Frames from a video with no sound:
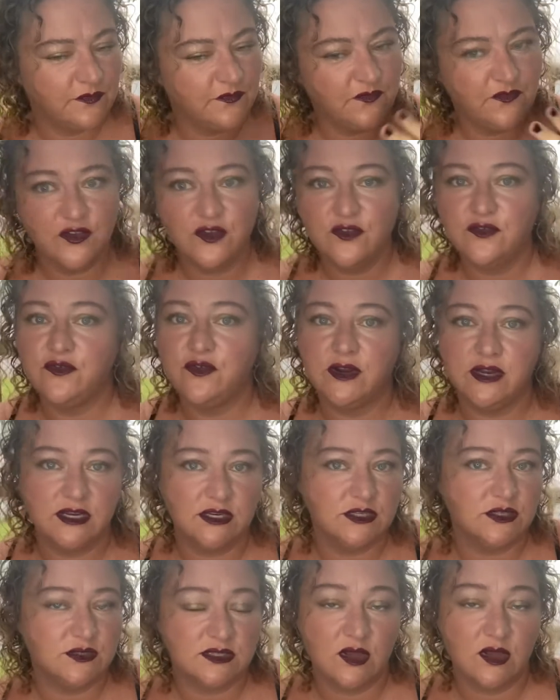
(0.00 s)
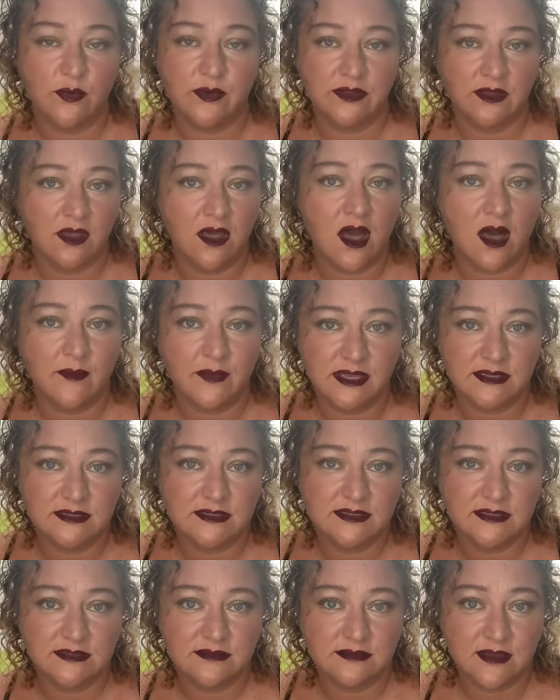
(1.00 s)
feel free to do so in the
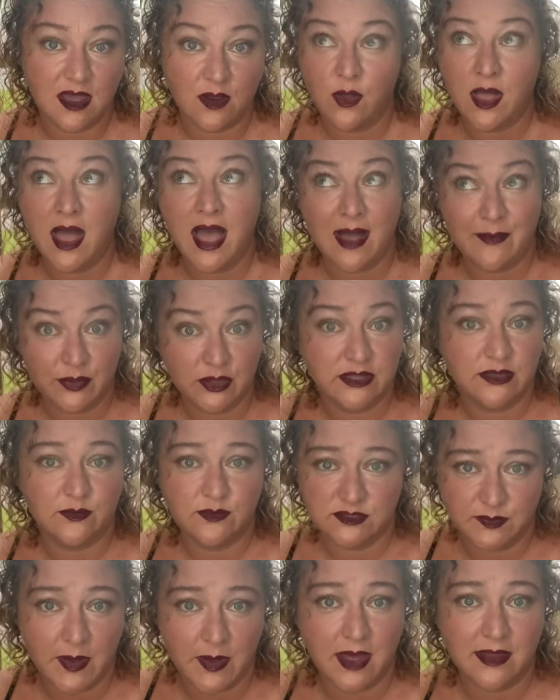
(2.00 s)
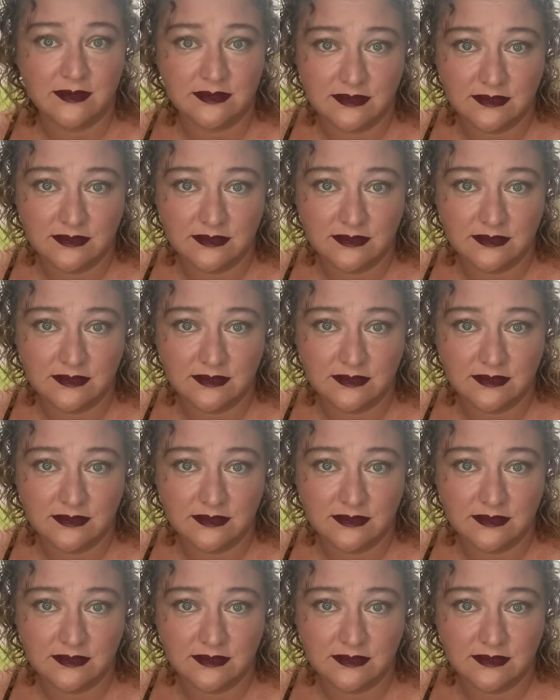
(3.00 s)
comments. I will happily respond.